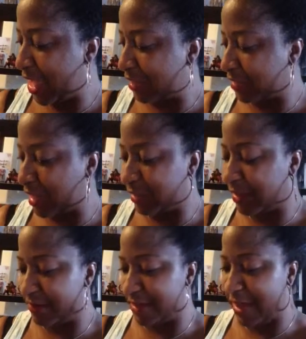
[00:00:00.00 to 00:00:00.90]
I
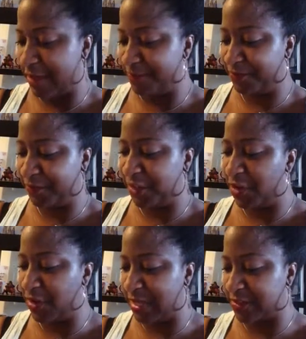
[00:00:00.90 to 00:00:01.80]
love that. You
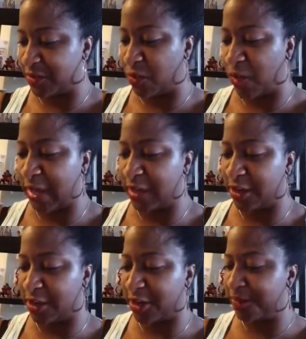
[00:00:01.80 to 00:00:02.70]
know, and as a
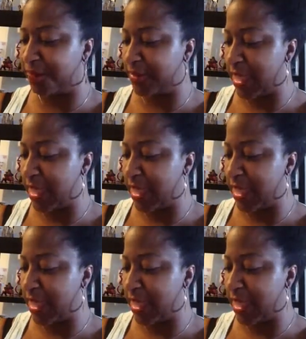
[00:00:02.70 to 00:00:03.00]
writer,